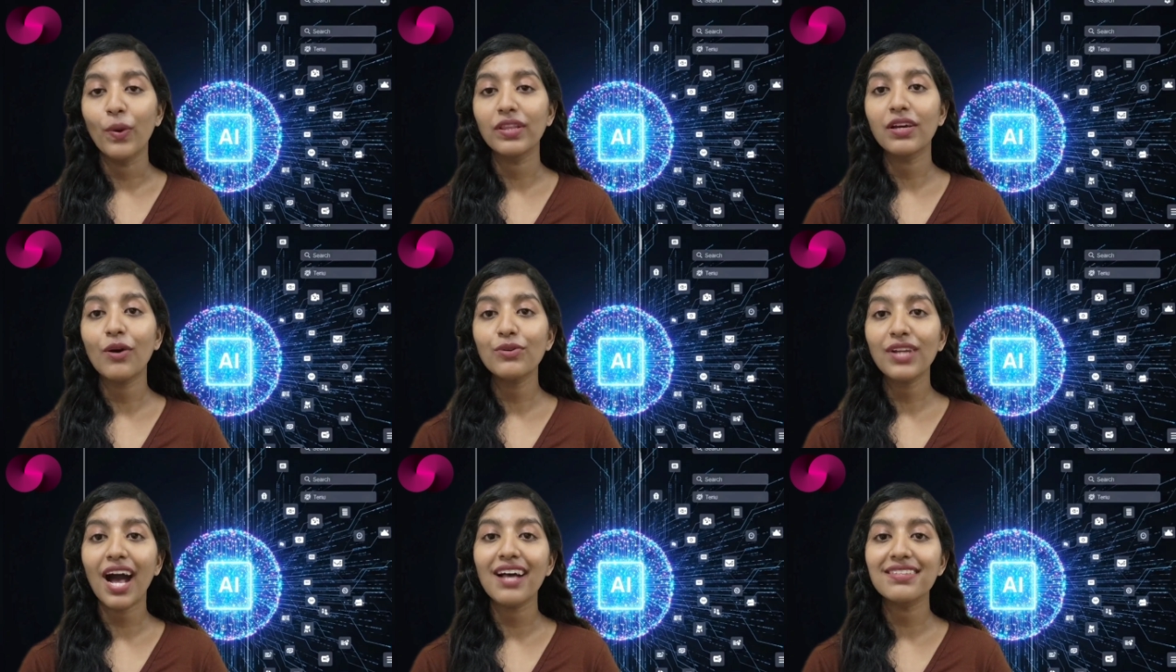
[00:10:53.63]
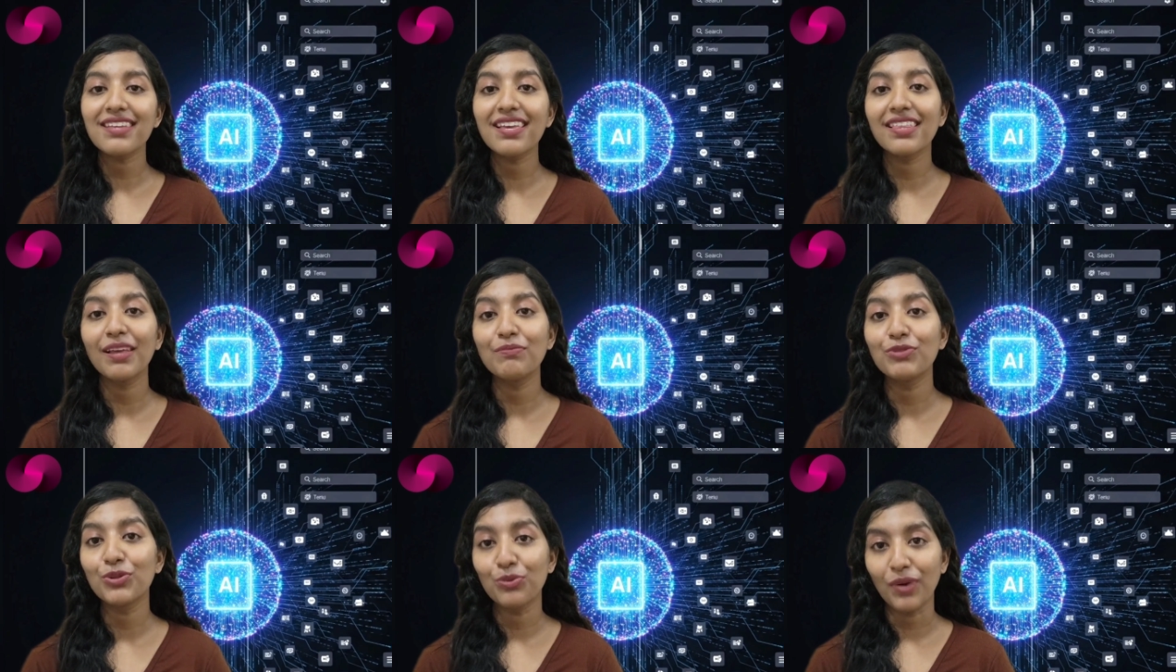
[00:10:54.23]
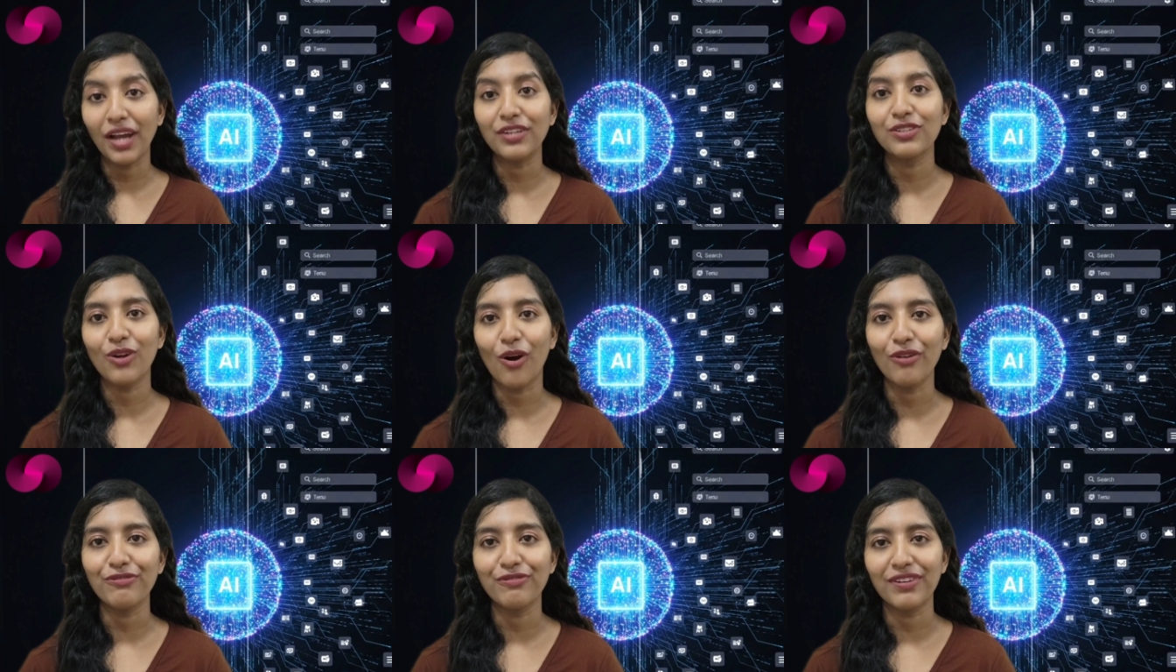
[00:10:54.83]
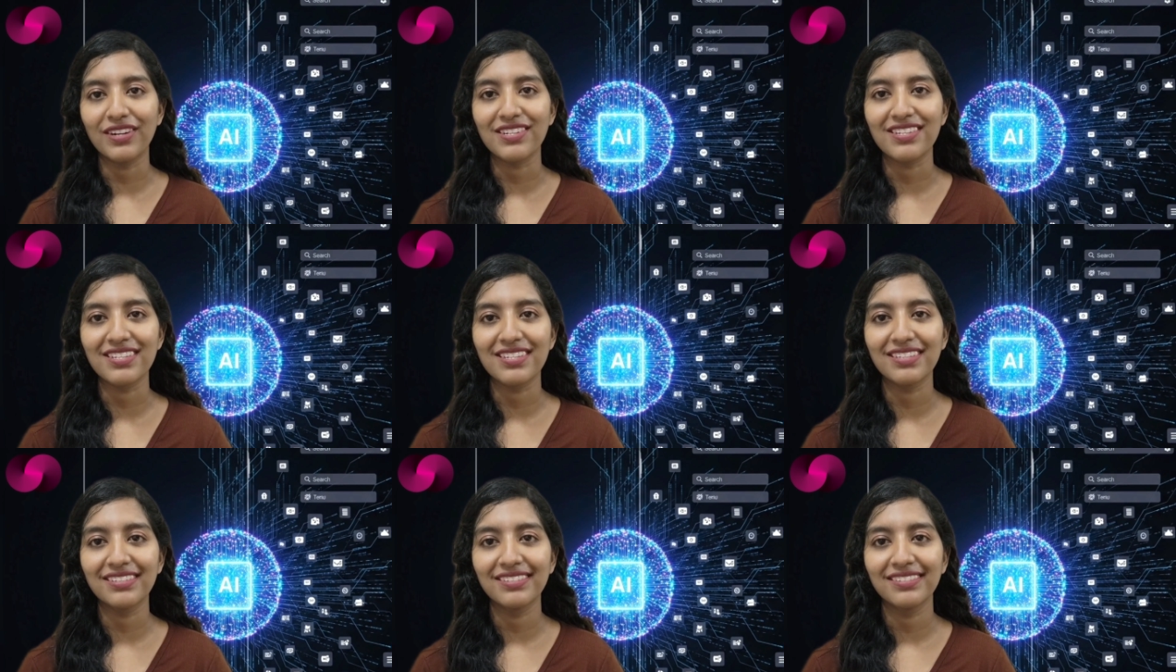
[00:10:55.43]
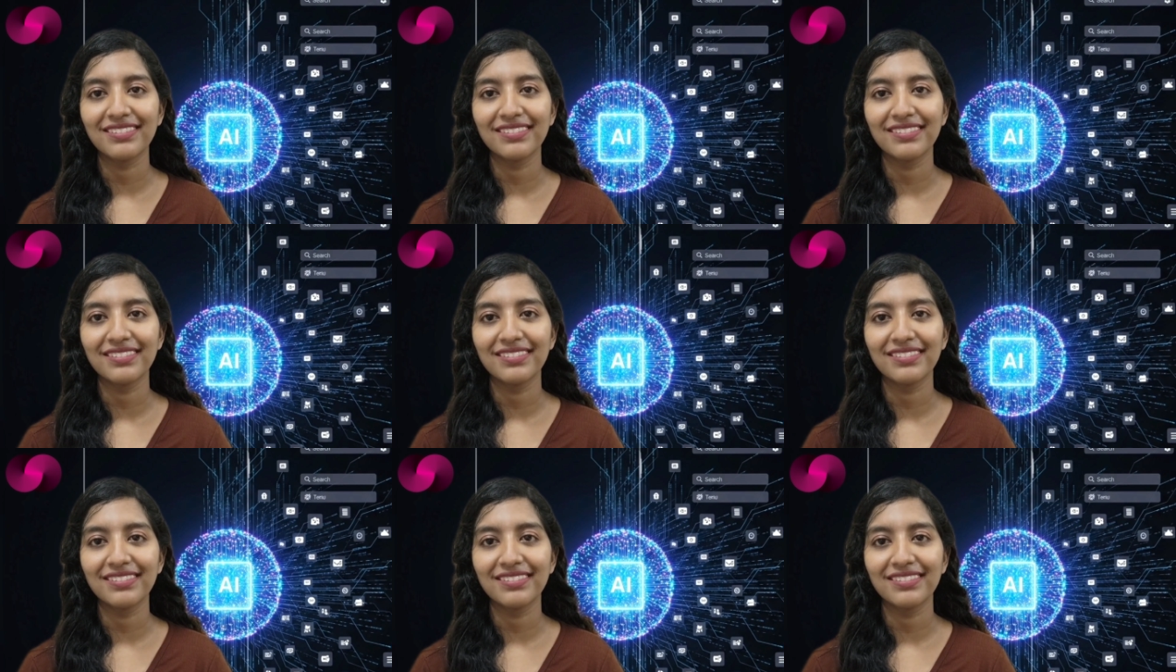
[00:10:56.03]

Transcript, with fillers: without asking them to write code first.